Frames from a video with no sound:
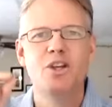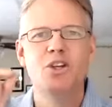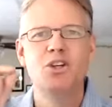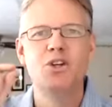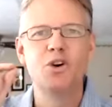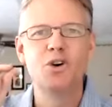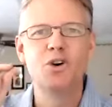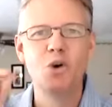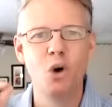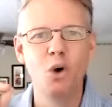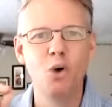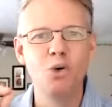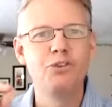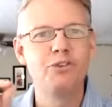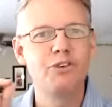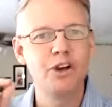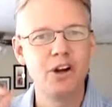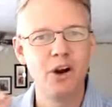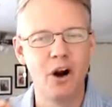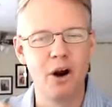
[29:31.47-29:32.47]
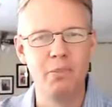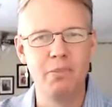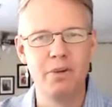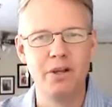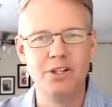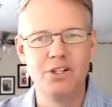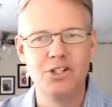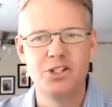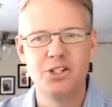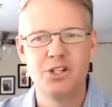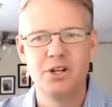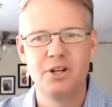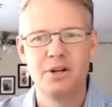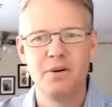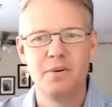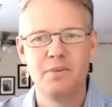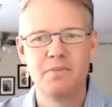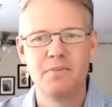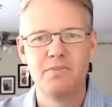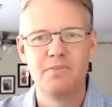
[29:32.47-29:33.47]
your gold for garbage,
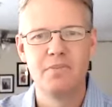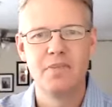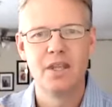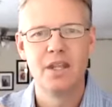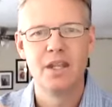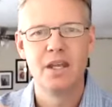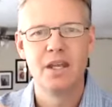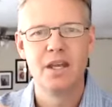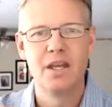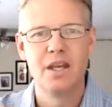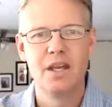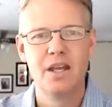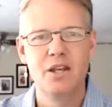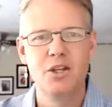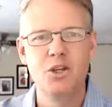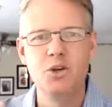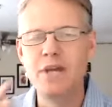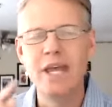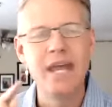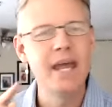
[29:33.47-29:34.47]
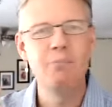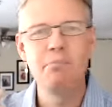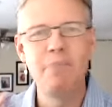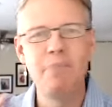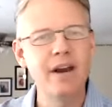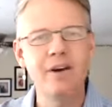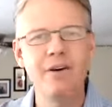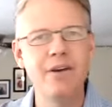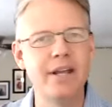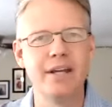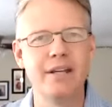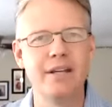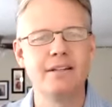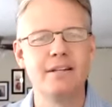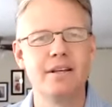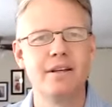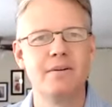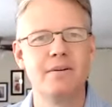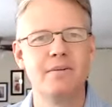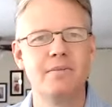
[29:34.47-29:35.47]
you can't bury it.